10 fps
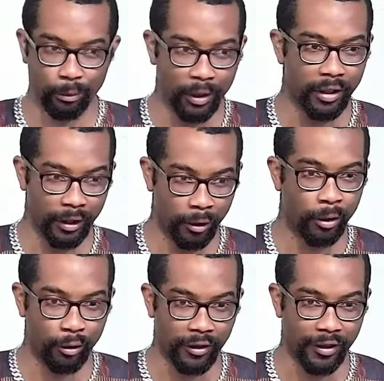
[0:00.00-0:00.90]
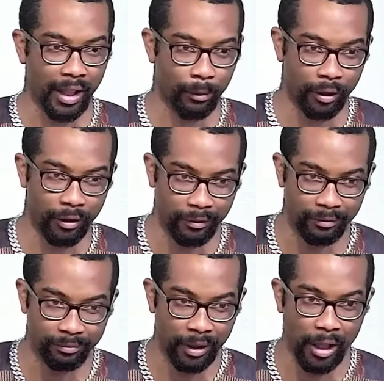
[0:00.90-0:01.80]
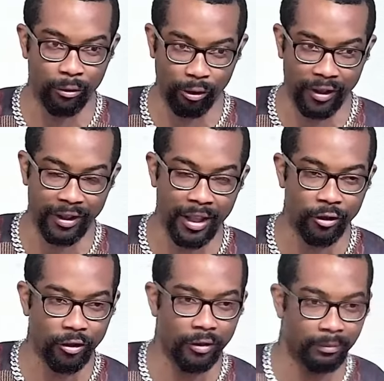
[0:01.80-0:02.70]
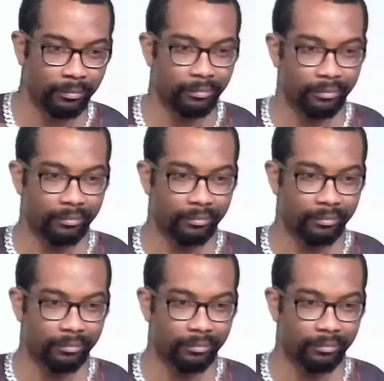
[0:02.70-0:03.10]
He knew it was the Sabbath. Yeah. It was intentional. Yeah.